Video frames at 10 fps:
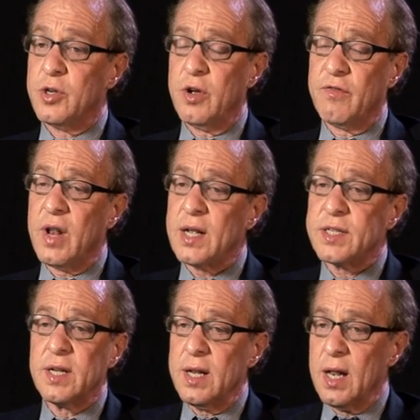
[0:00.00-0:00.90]
You have
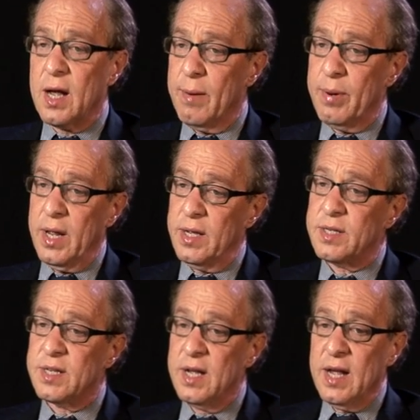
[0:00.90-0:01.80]
lots of little companies